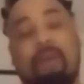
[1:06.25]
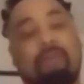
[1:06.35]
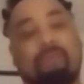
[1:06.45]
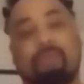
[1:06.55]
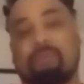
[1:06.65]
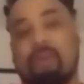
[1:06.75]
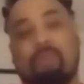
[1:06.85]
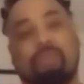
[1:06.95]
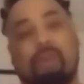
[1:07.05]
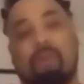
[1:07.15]
Lundgren was
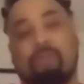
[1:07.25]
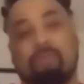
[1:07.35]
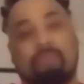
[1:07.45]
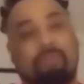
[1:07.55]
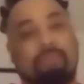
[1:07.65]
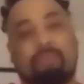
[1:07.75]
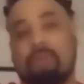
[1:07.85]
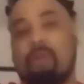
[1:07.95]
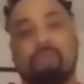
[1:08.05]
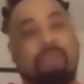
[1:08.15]
no joke.
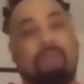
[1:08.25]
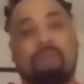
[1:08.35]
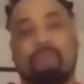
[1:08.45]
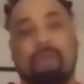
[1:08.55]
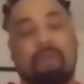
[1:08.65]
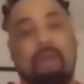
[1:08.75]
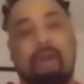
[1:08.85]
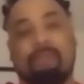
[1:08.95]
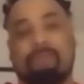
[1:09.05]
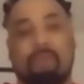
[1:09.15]
No joke in real
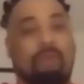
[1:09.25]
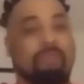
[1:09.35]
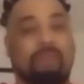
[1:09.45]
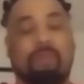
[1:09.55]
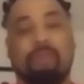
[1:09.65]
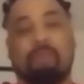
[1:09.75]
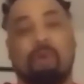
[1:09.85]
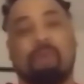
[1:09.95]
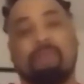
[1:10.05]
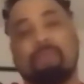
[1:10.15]
life, no joke in the
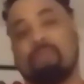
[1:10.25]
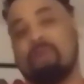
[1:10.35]
movies.